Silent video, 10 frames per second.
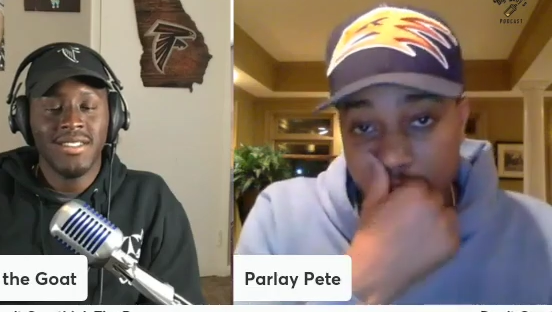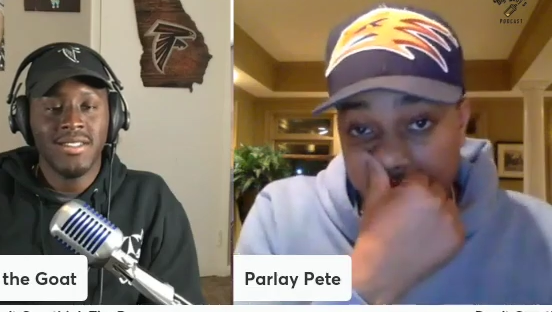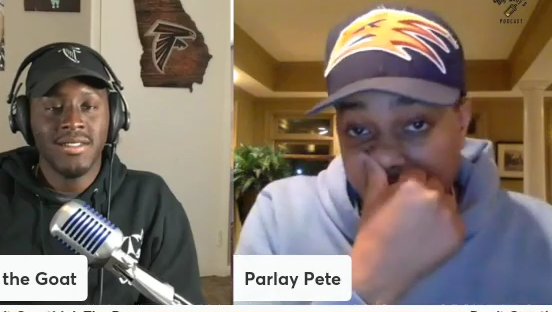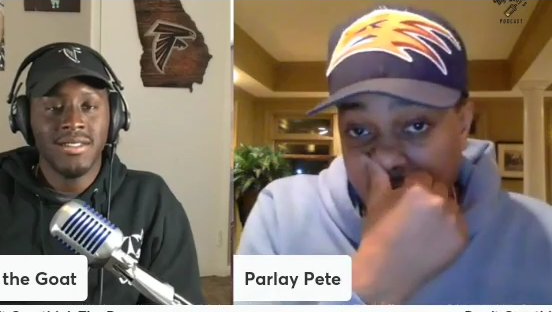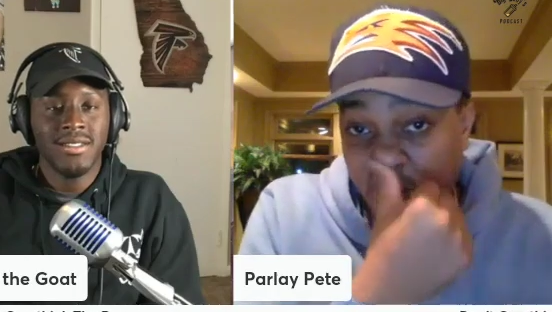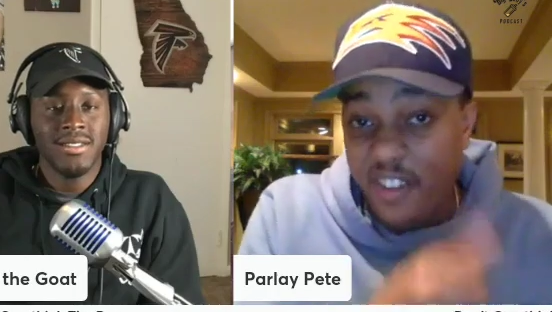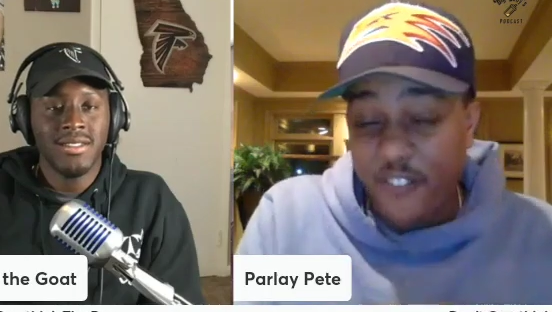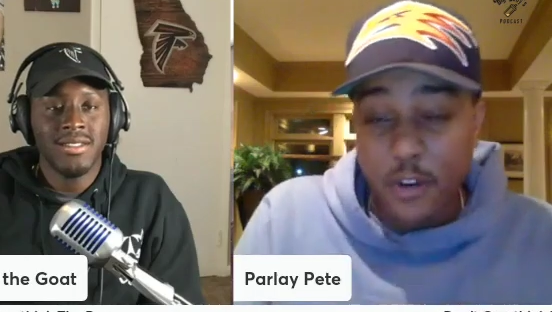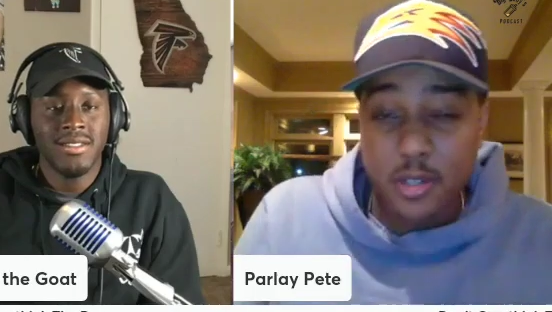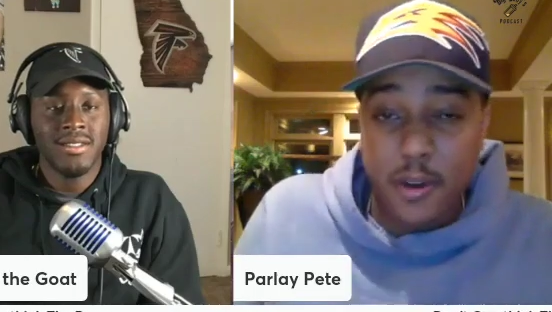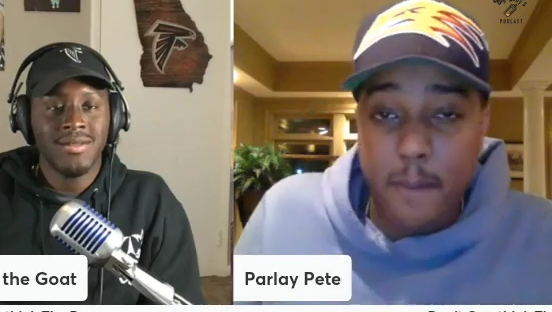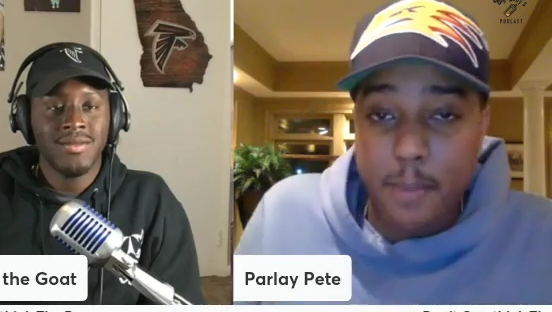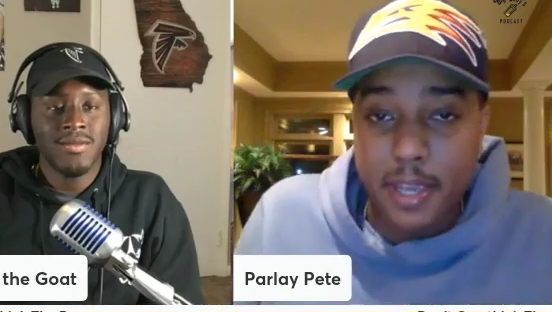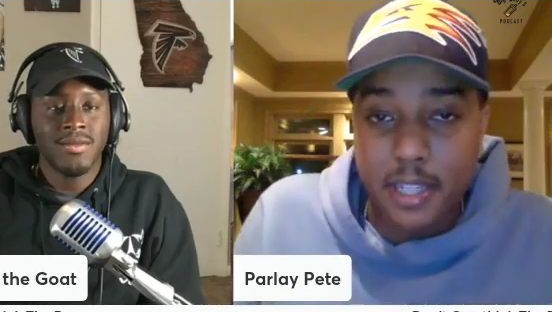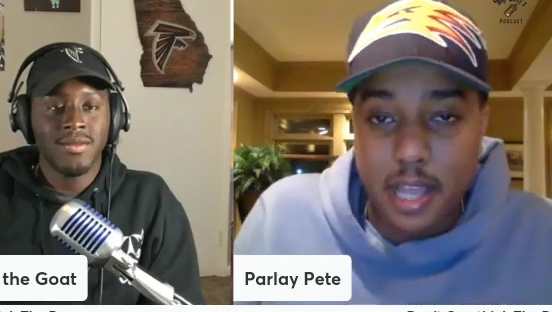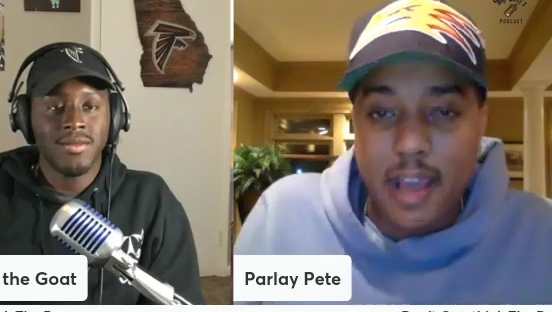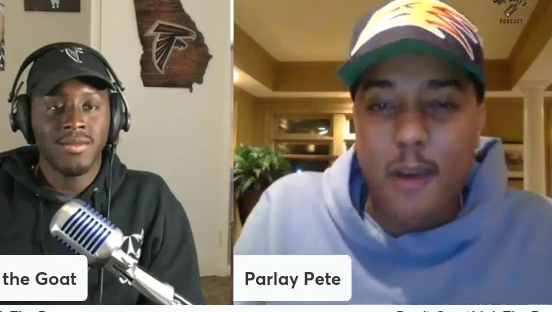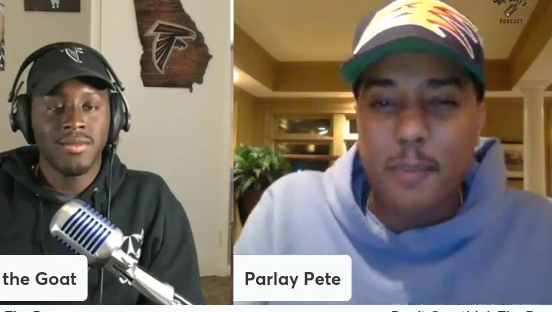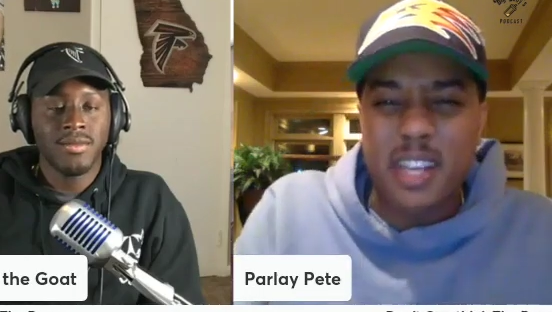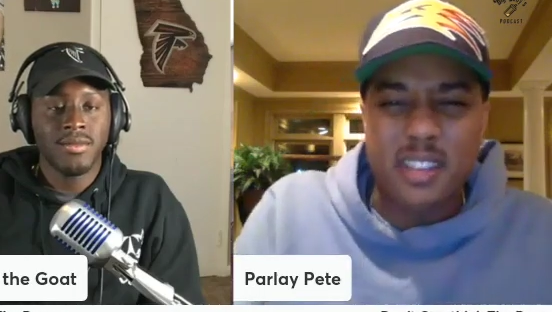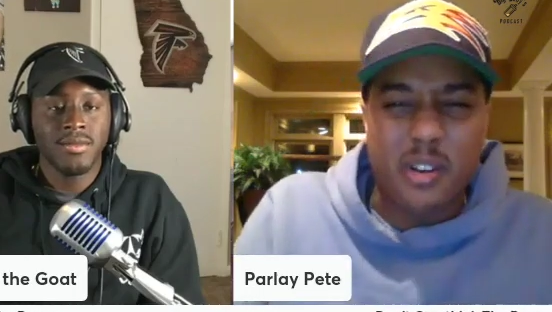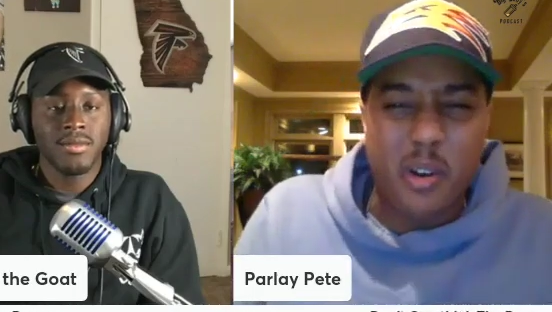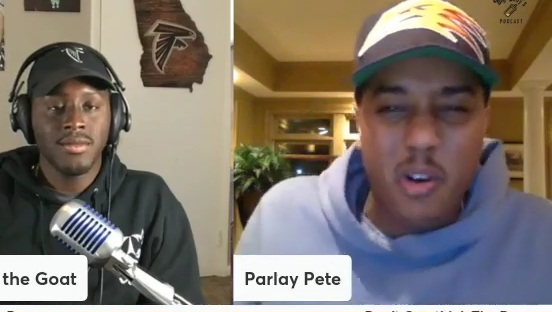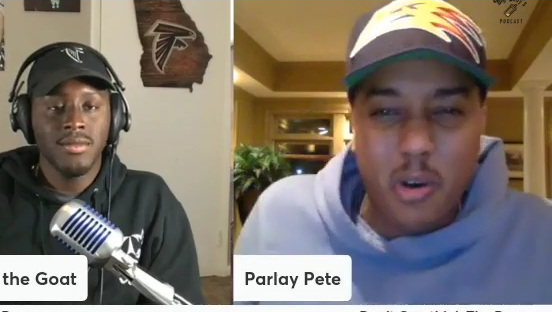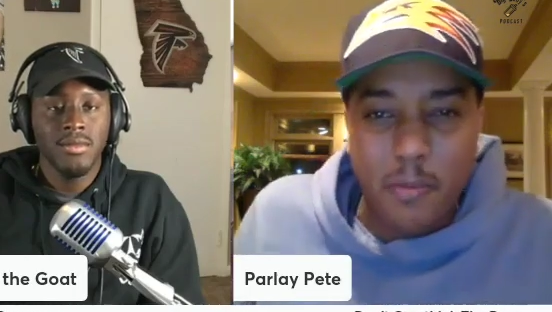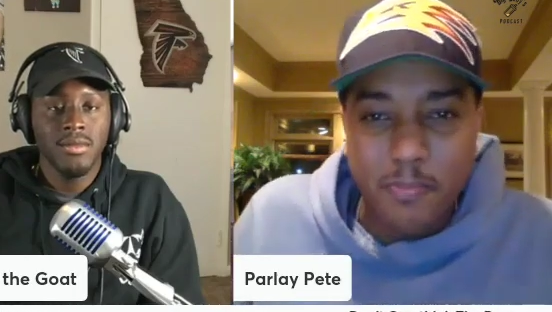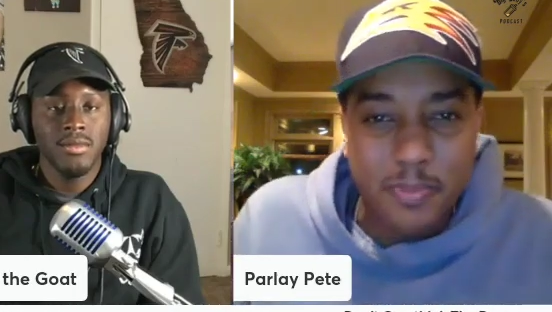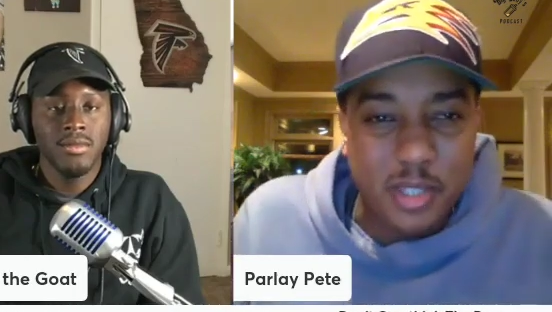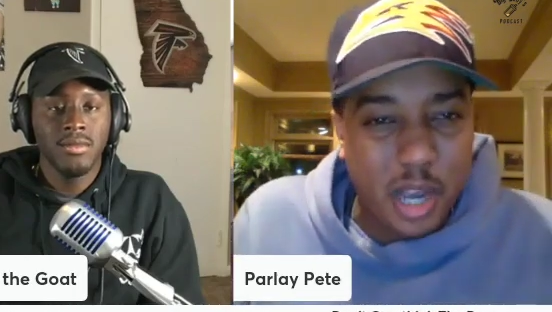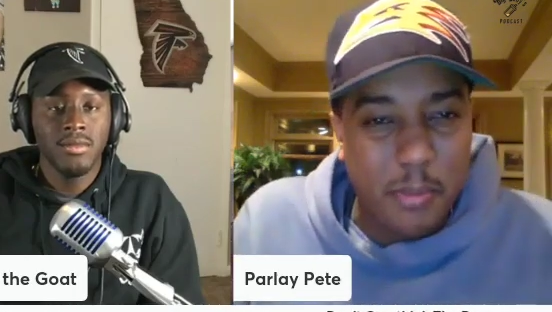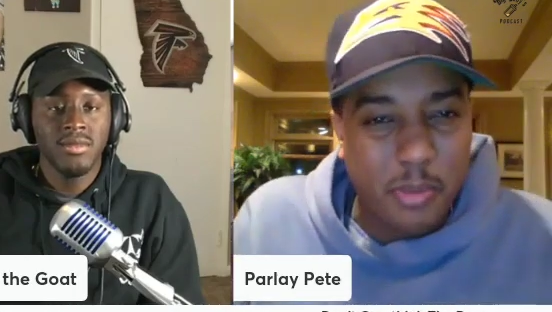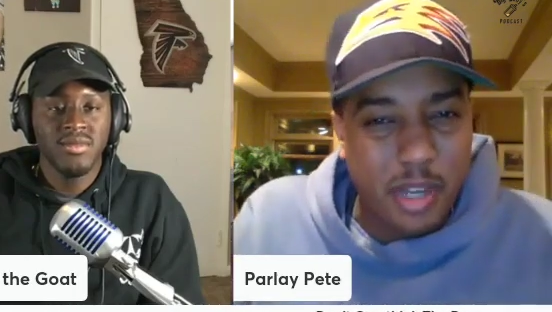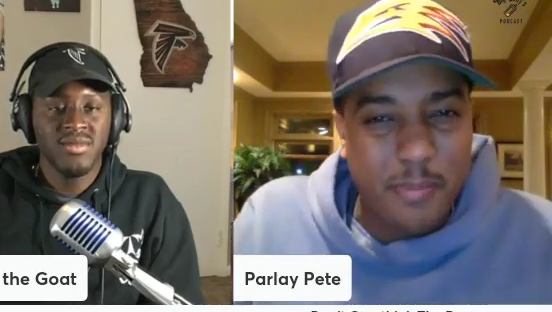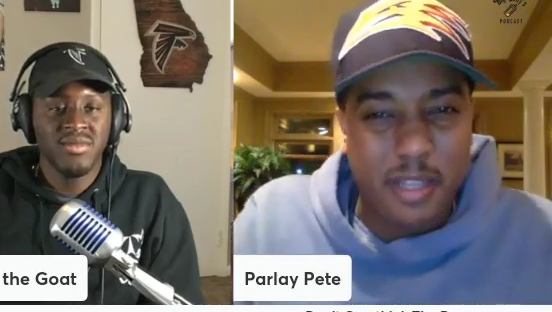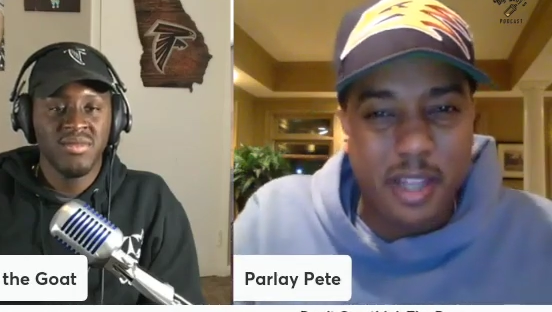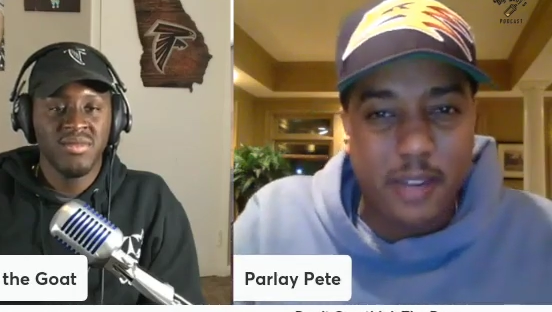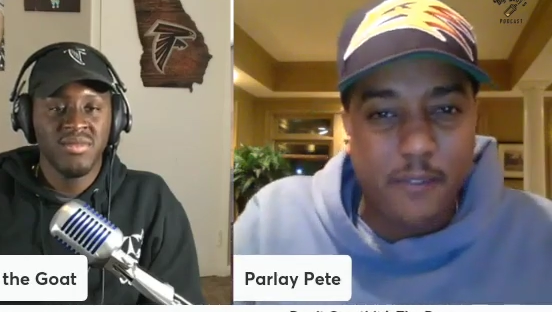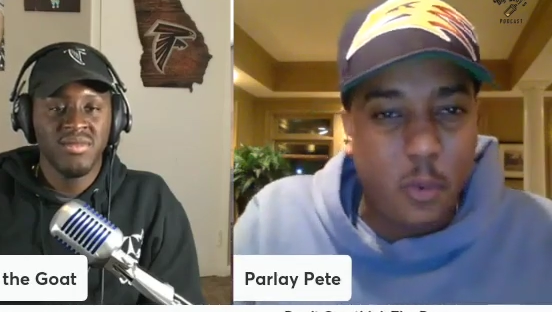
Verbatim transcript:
Speaker 1: You got three first round picks, albeit they're all jumbled up at like